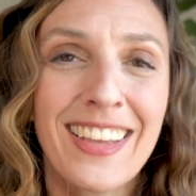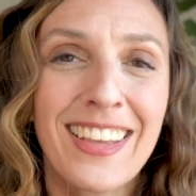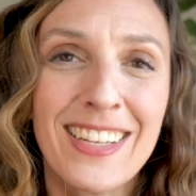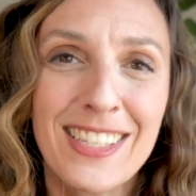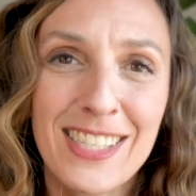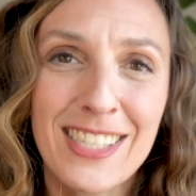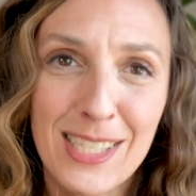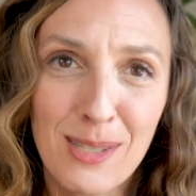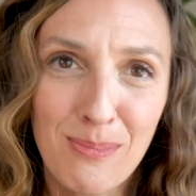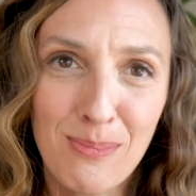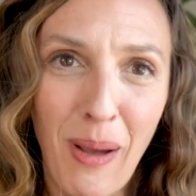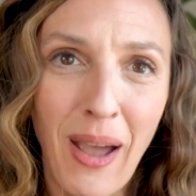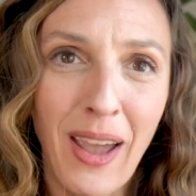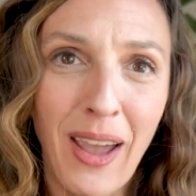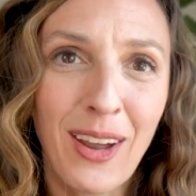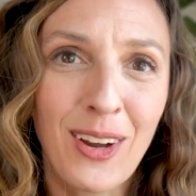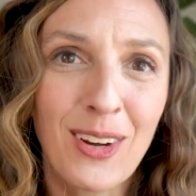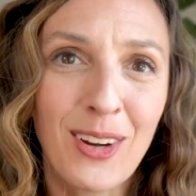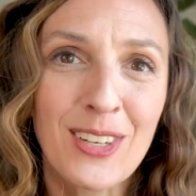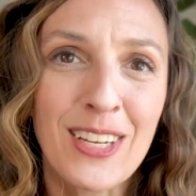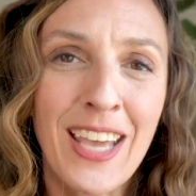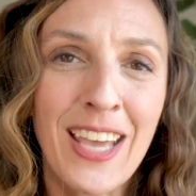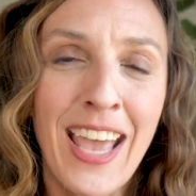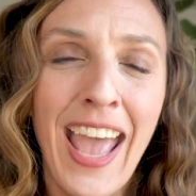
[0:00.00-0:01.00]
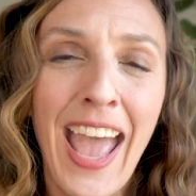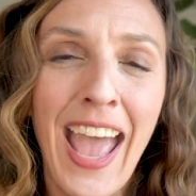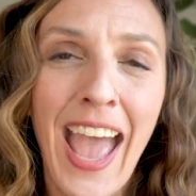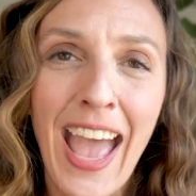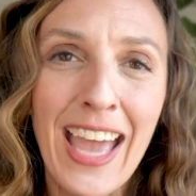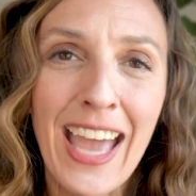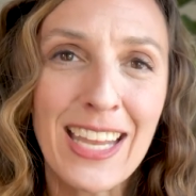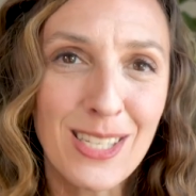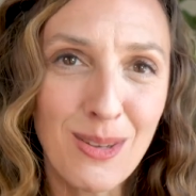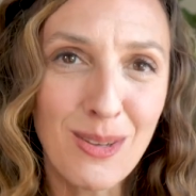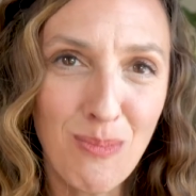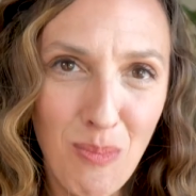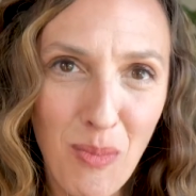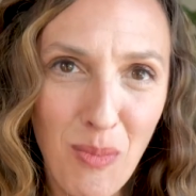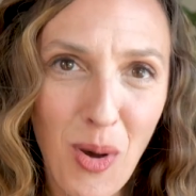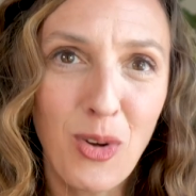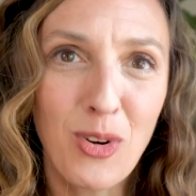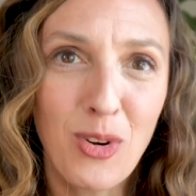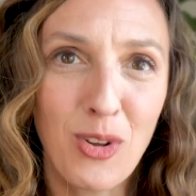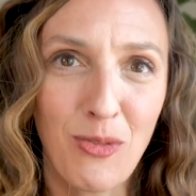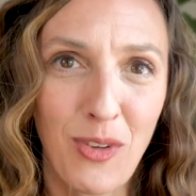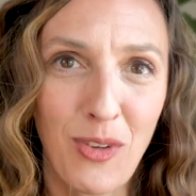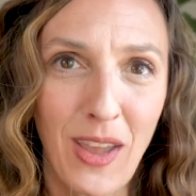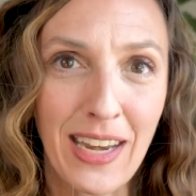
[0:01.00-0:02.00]
Inspired and
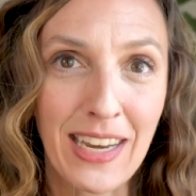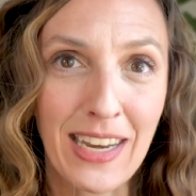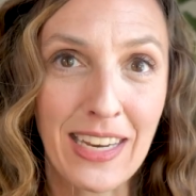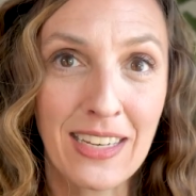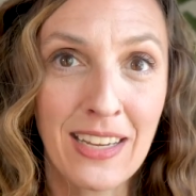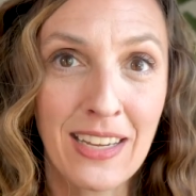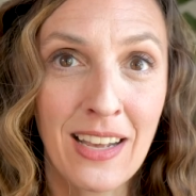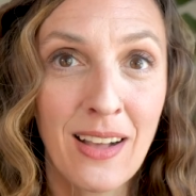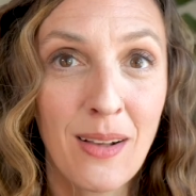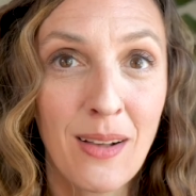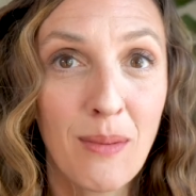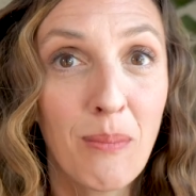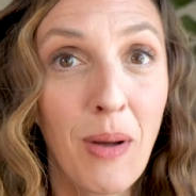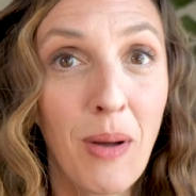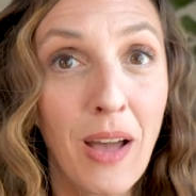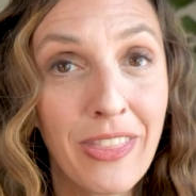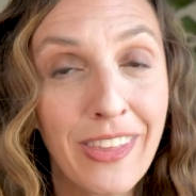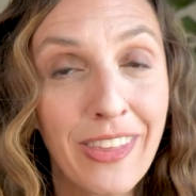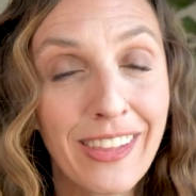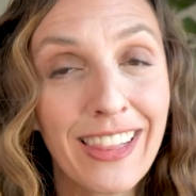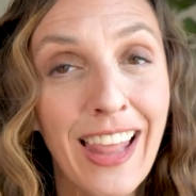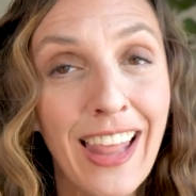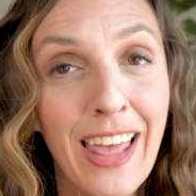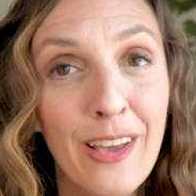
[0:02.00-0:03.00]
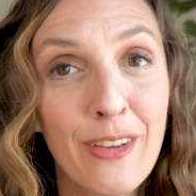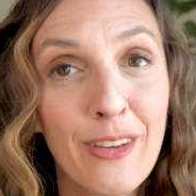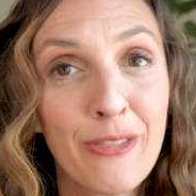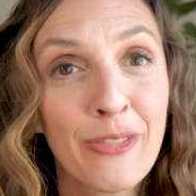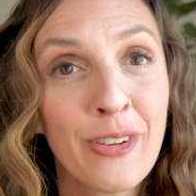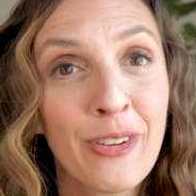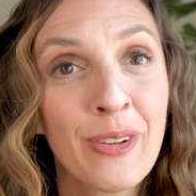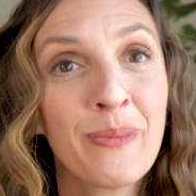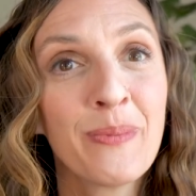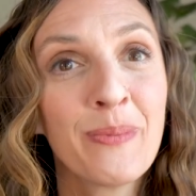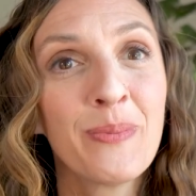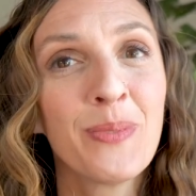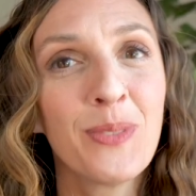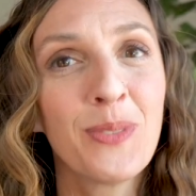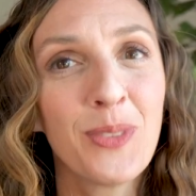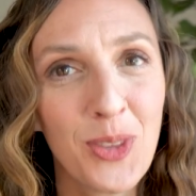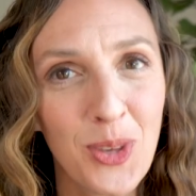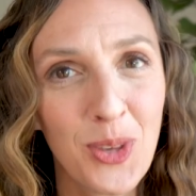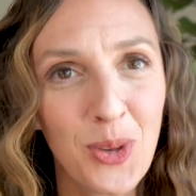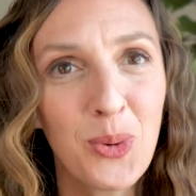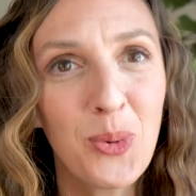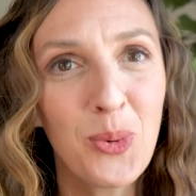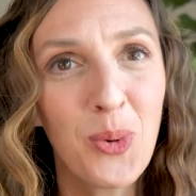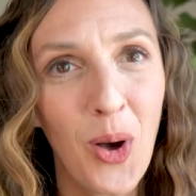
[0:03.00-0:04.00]
motivated by the life
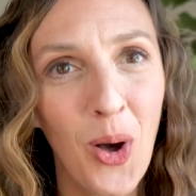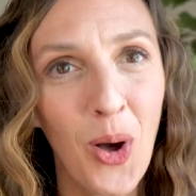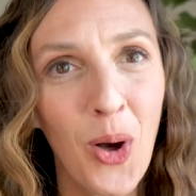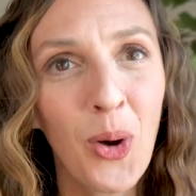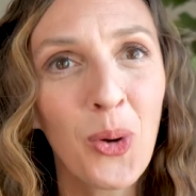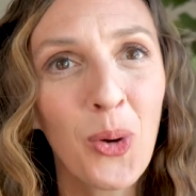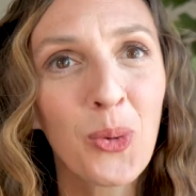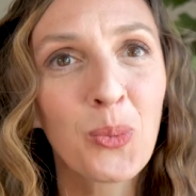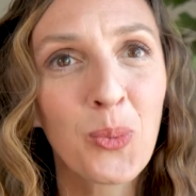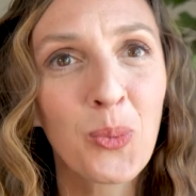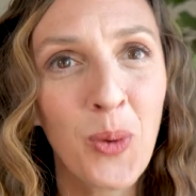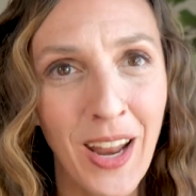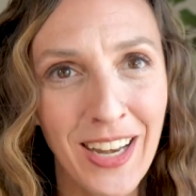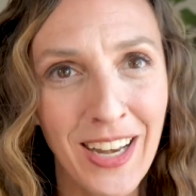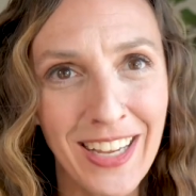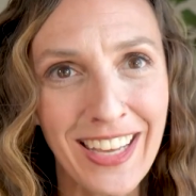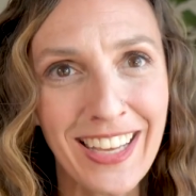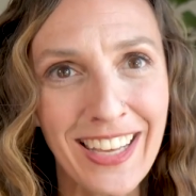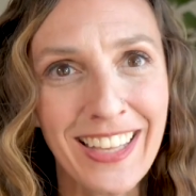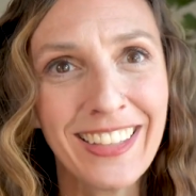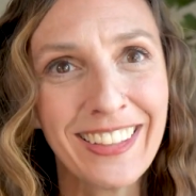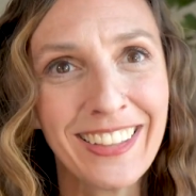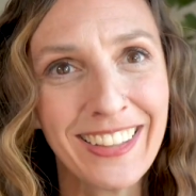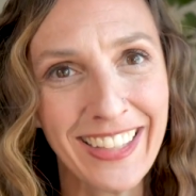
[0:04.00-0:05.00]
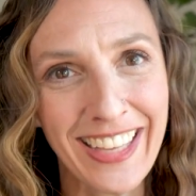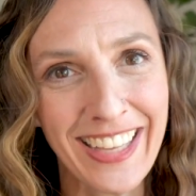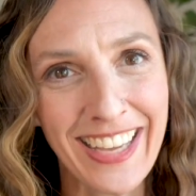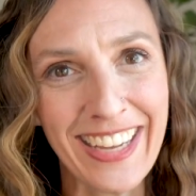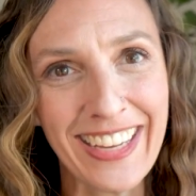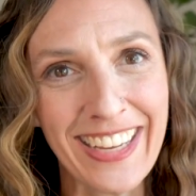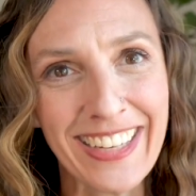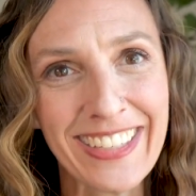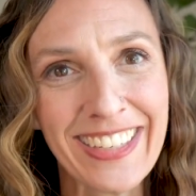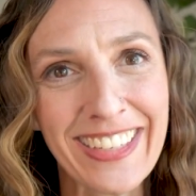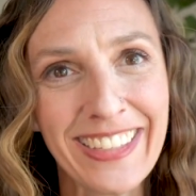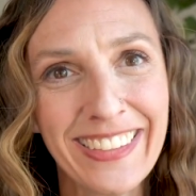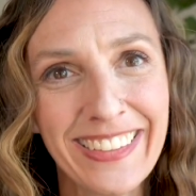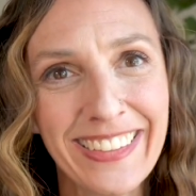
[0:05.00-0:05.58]
you already lead.